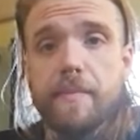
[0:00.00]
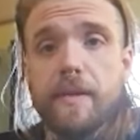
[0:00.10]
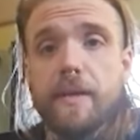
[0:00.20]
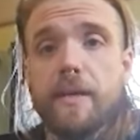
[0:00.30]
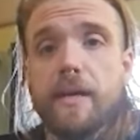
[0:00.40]

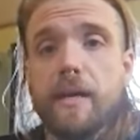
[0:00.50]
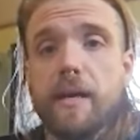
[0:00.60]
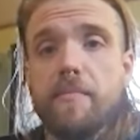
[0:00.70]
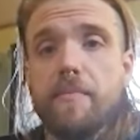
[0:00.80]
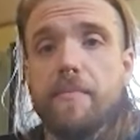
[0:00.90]
Okay.
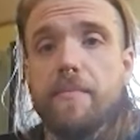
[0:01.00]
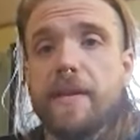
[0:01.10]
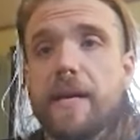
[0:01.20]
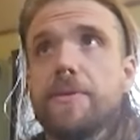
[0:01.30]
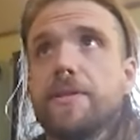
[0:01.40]

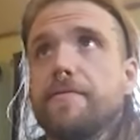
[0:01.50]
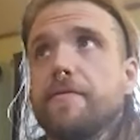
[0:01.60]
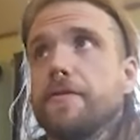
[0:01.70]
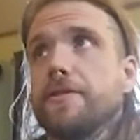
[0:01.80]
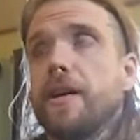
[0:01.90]
That was the
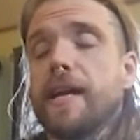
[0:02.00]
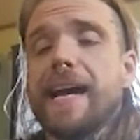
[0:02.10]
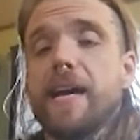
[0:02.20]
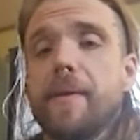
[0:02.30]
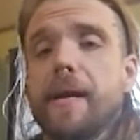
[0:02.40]
first song
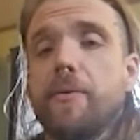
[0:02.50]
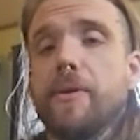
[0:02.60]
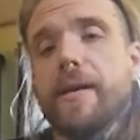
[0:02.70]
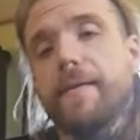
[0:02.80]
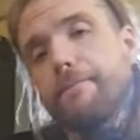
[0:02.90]
Adam and I
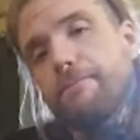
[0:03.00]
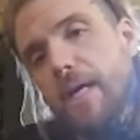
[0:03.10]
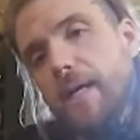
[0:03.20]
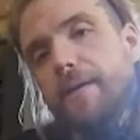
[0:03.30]
were like, oh,